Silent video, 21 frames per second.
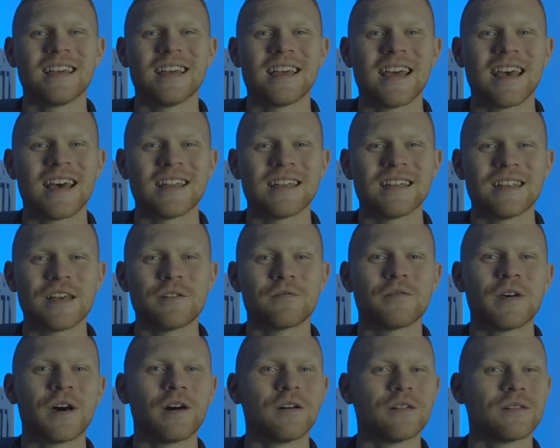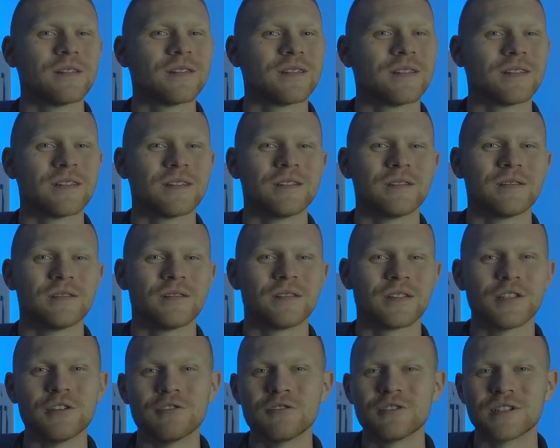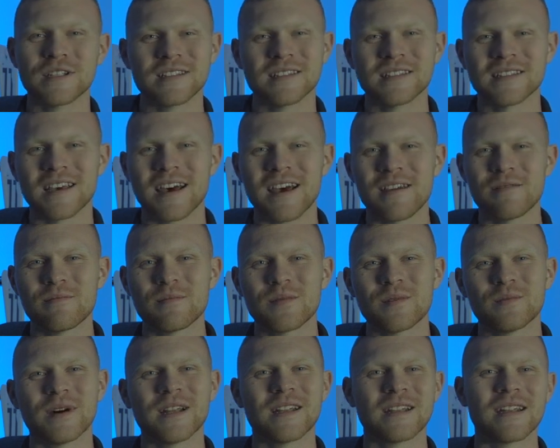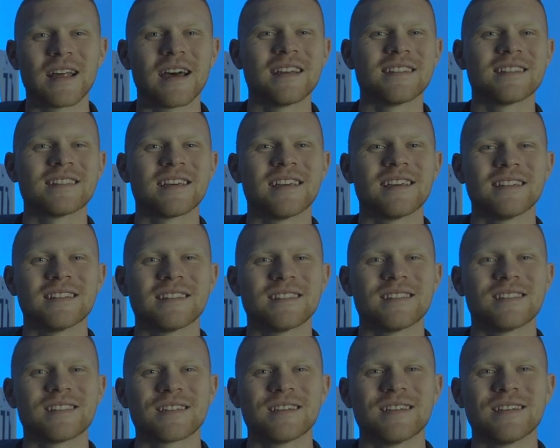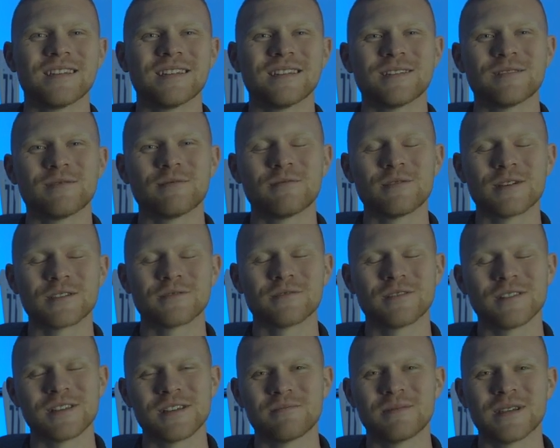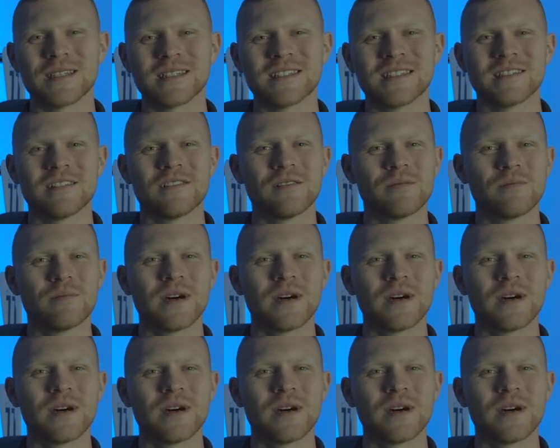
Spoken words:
and it felt huge at the time, but in hindsight it wasn't really a big deal.